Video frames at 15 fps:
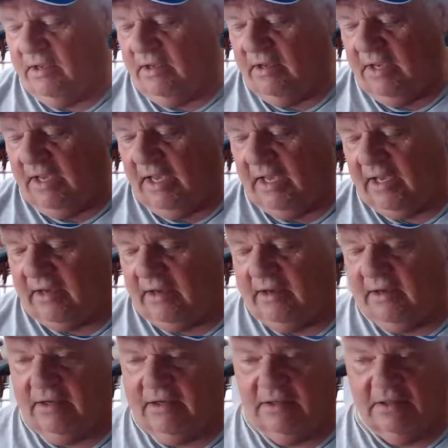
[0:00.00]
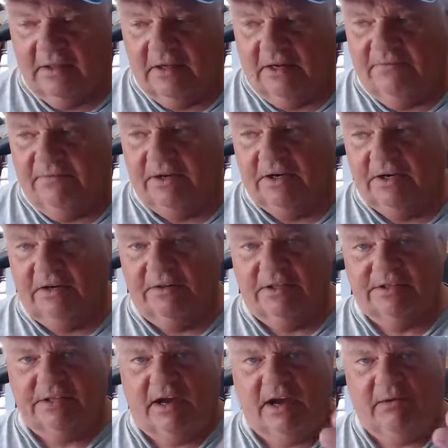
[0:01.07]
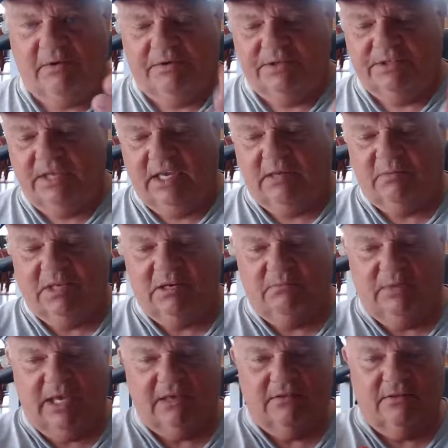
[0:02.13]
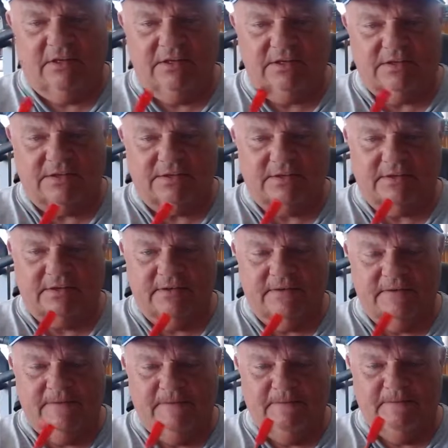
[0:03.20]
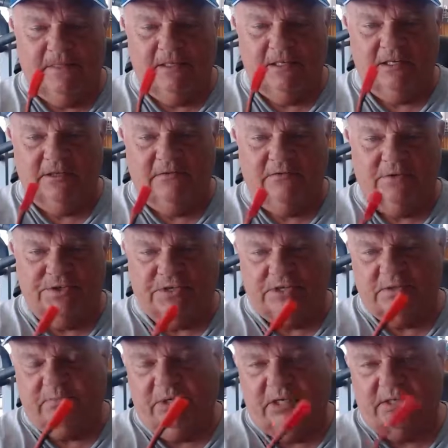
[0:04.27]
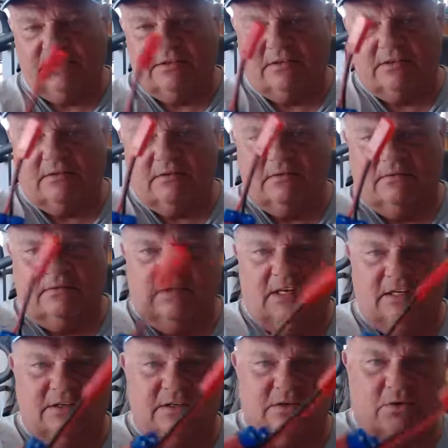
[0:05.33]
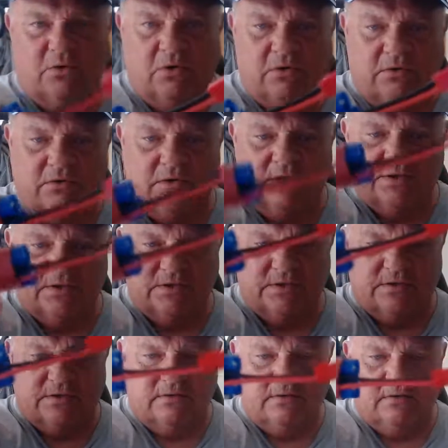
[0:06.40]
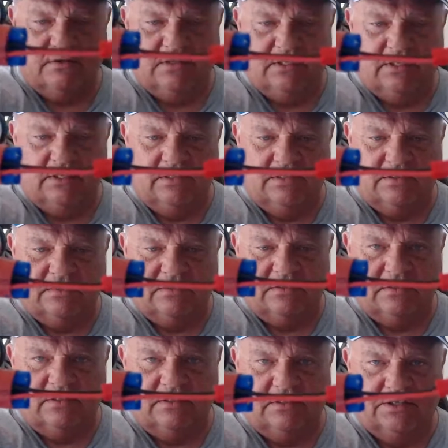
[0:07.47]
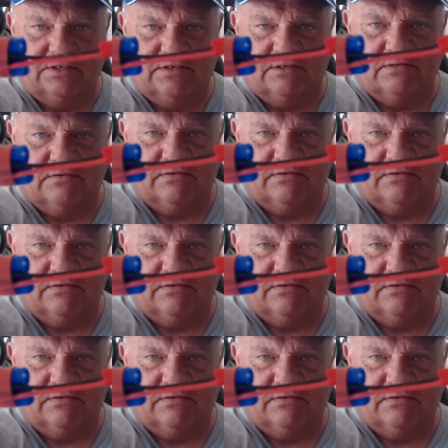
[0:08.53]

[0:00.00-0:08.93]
heck, I figure the time it would take me to make this, you know, for $6, I can just order this, and it looks